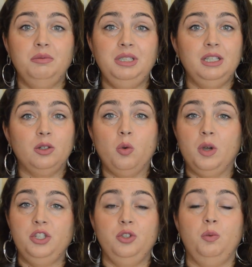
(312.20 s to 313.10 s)
didn't
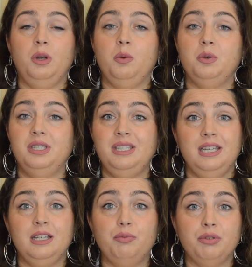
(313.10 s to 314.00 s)
question what I was
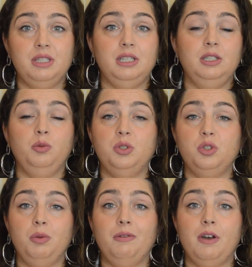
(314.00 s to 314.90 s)
saying, proceeded with
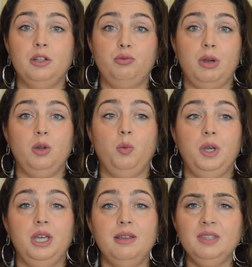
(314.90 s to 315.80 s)
the refund right
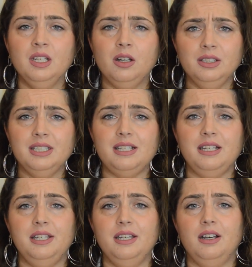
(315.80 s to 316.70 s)
away.
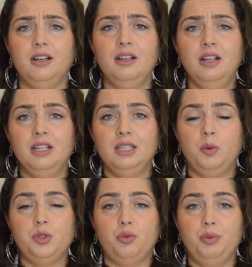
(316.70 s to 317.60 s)
Honestly, that
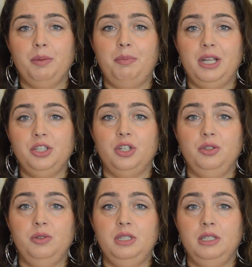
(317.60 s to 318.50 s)
was a real pleasure
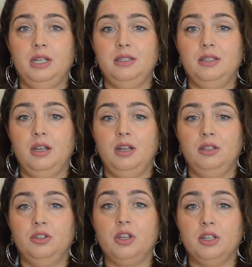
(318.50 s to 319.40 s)
to see that
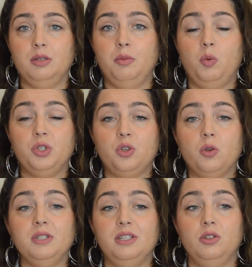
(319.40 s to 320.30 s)
the customer was
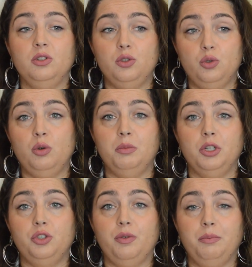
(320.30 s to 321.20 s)
considered so
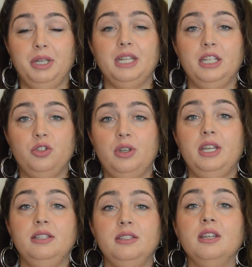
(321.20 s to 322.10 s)
much from beginning to
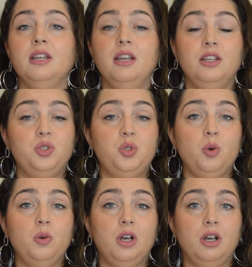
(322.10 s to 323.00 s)
end.
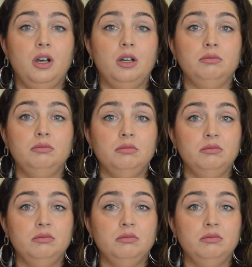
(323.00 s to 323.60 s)
So on